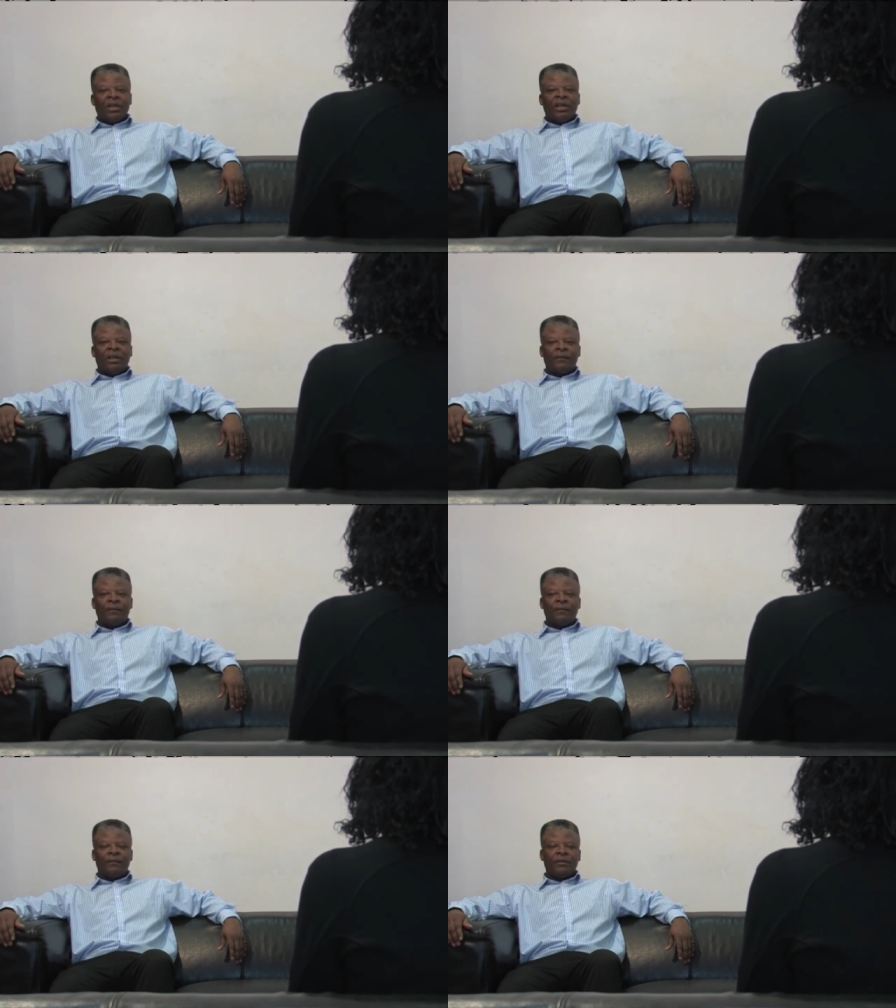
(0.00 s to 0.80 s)

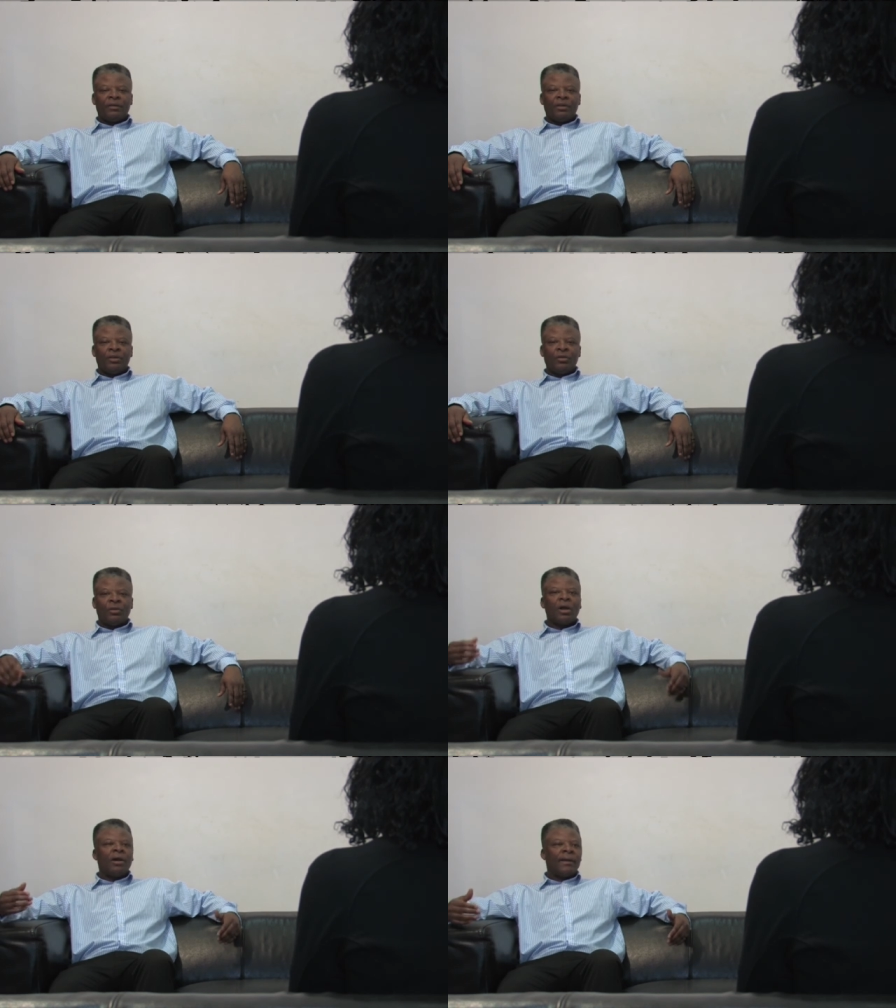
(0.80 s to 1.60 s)
if you
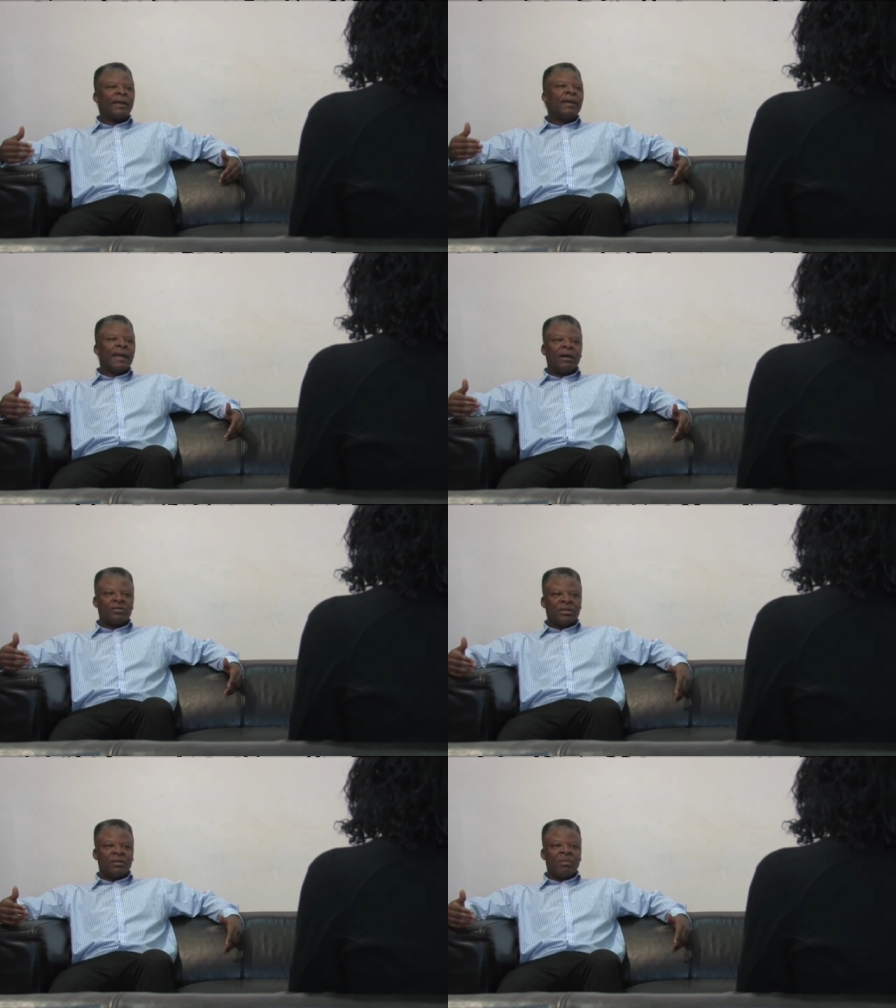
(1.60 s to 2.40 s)
can't get it out
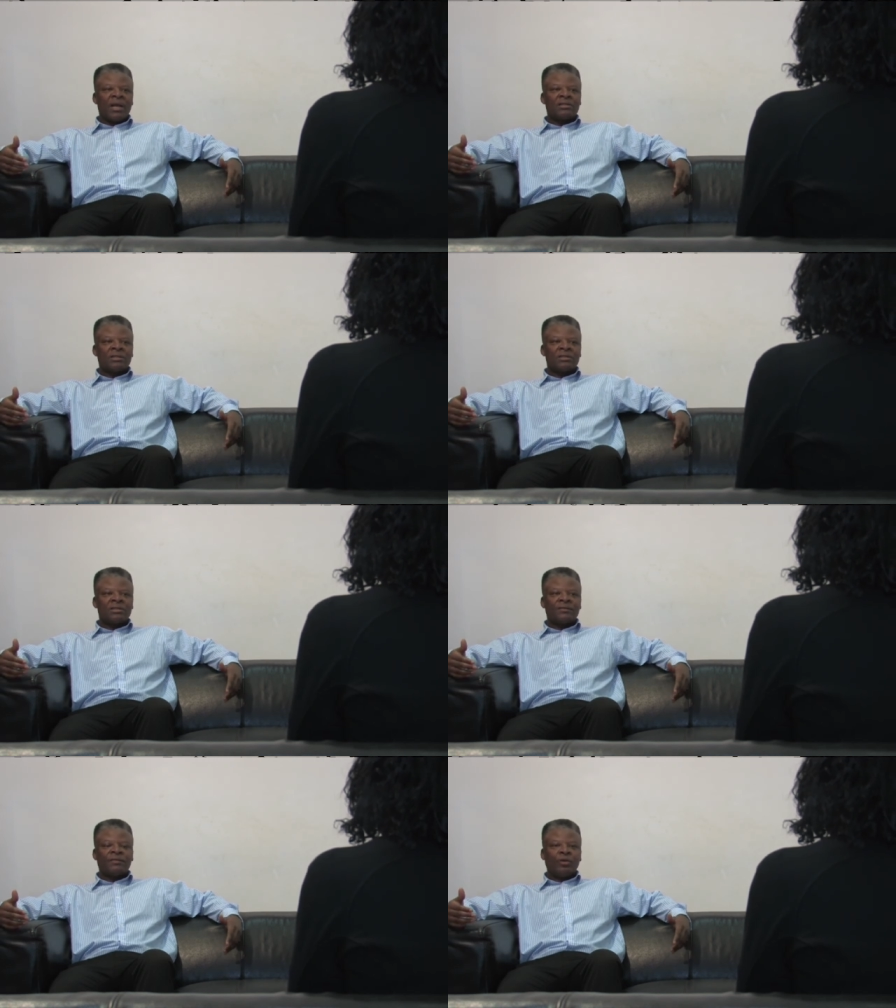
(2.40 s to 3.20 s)
to the masses,
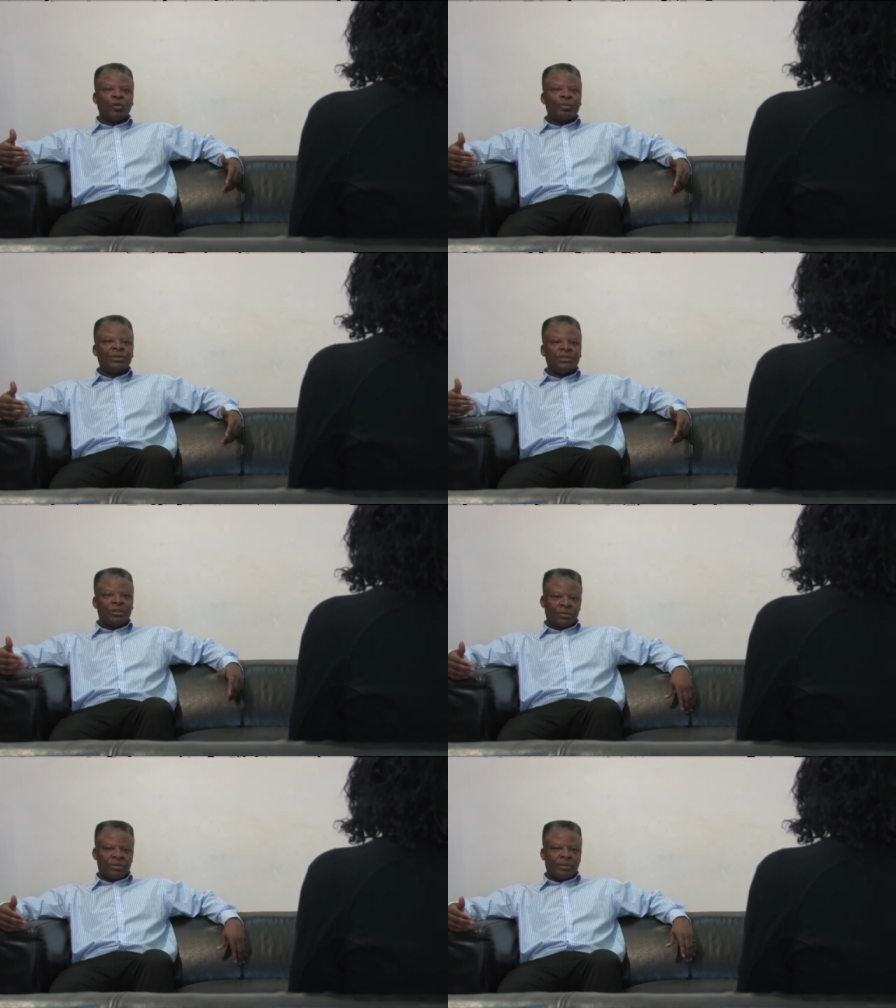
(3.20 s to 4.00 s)
if nobody
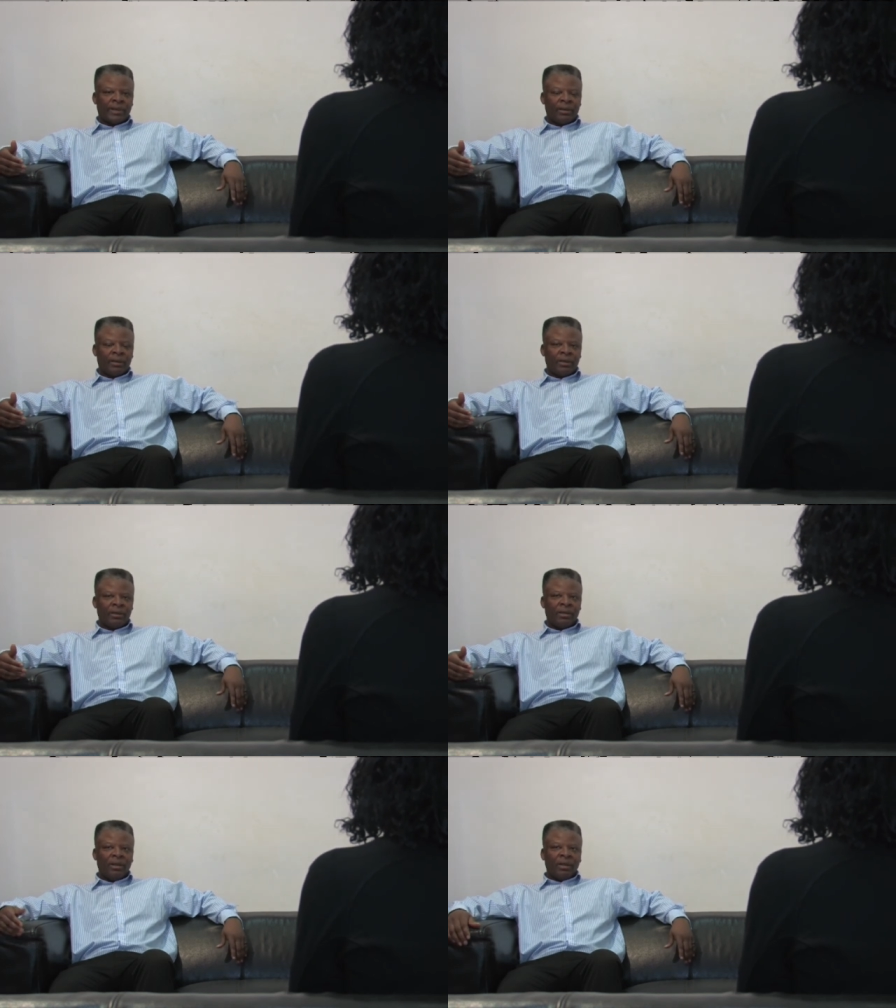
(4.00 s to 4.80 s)
knows about
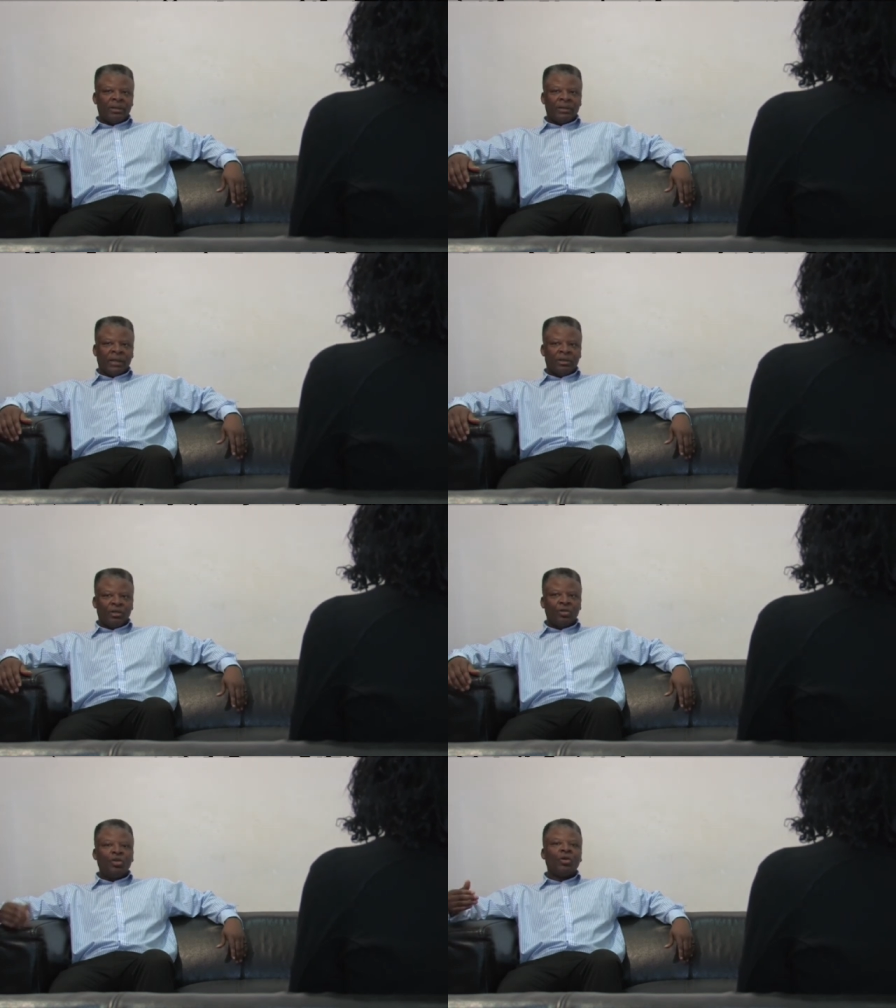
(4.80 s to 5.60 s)
it, then
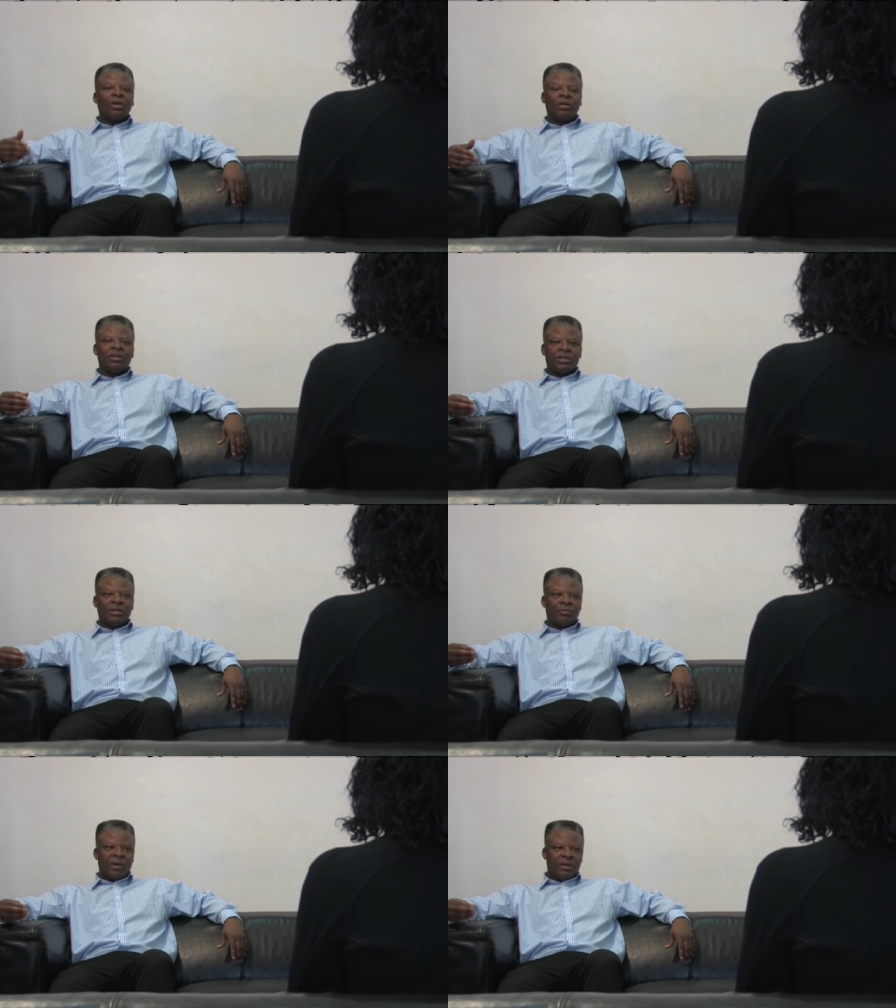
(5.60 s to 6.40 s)
you're not going to
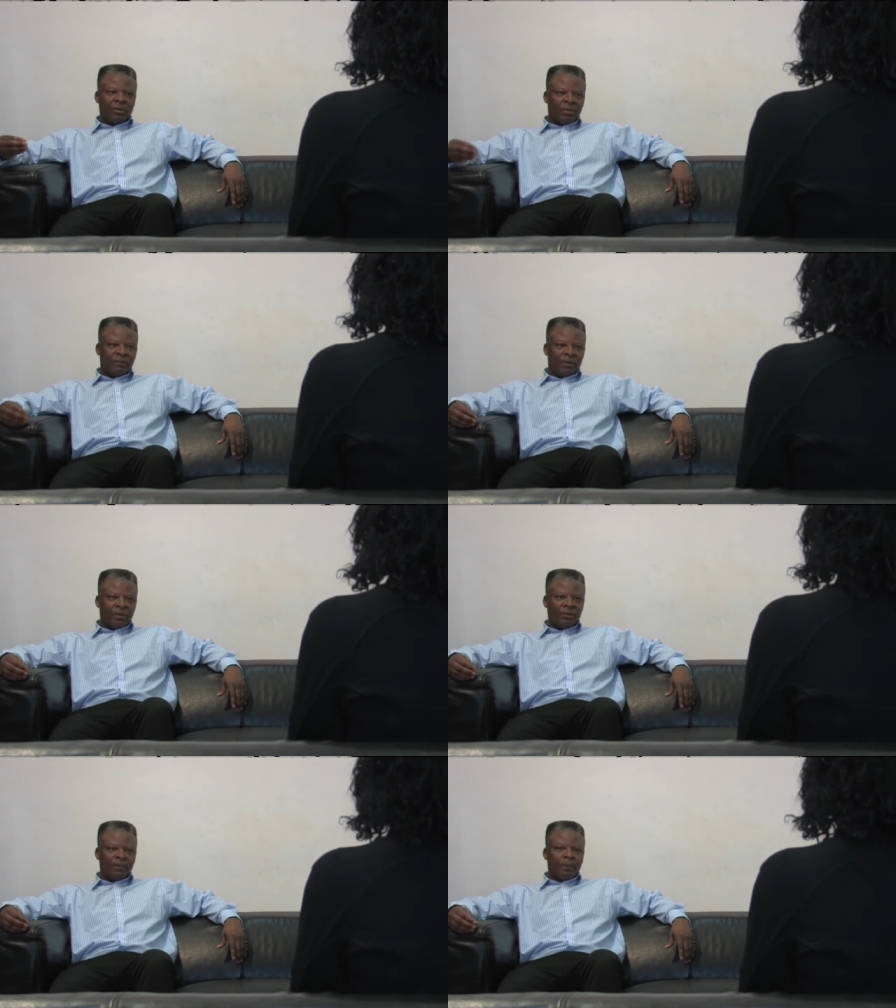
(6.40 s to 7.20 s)
generate the revenue.